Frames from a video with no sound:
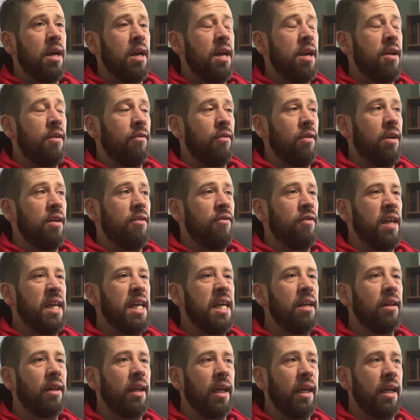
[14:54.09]
If
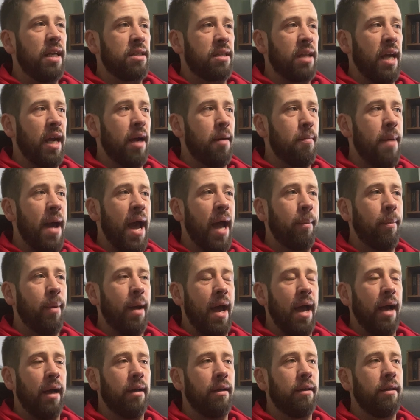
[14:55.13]
healing is like a
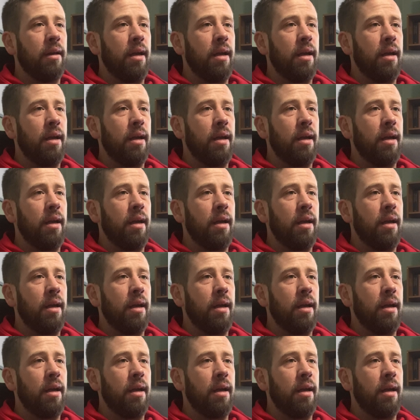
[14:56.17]
backpack